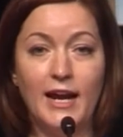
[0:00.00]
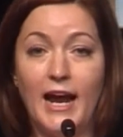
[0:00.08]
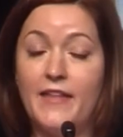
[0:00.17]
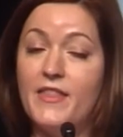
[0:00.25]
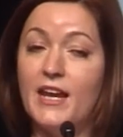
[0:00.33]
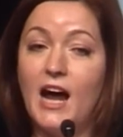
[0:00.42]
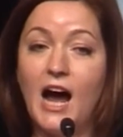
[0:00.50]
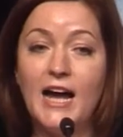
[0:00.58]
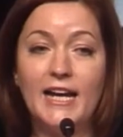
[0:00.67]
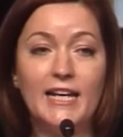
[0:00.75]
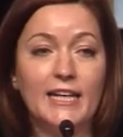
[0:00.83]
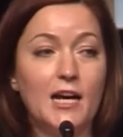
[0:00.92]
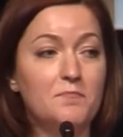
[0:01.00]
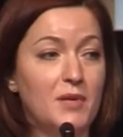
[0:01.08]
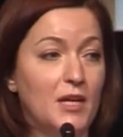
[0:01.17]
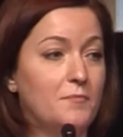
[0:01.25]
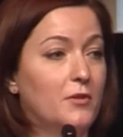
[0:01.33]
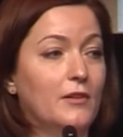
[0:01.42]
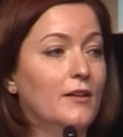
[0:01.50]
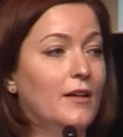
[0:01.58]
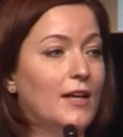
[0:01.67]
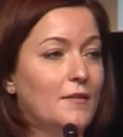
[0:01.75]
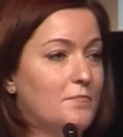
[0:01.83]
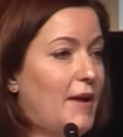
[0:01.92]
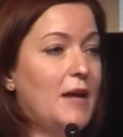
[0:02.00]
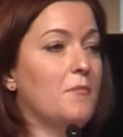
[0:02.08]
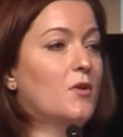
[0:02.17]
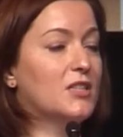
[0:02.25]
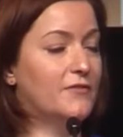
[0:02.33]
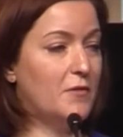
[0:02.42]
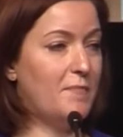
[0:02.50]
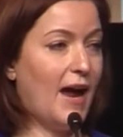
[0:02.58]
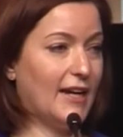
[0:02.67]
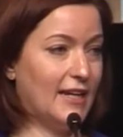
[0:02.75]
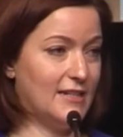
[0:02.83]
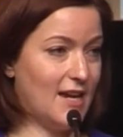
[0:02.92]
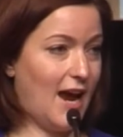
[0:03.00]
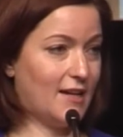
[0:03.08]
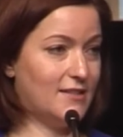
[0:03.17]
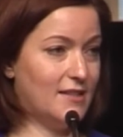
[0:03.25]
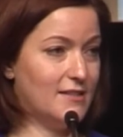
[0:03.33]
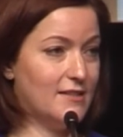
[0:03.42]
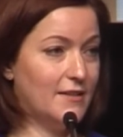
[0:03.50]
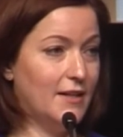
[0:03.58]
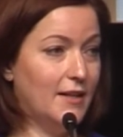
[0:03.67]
and then high-income people pay most of it back in taxes.